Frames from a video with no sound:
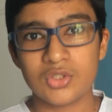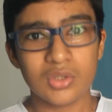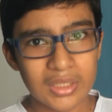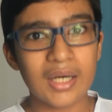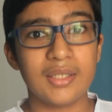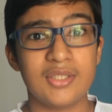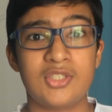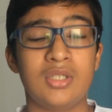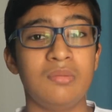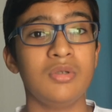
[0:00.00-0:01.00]
So yeah,
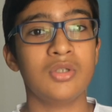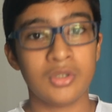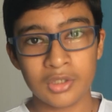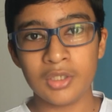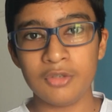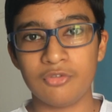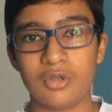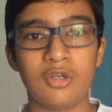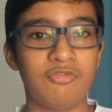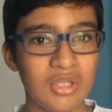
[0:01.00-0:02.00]
it's gonna be really
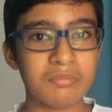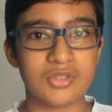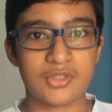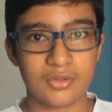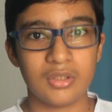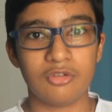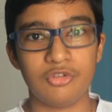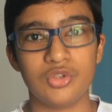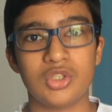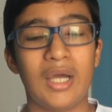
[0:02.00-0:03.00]
famous in the future.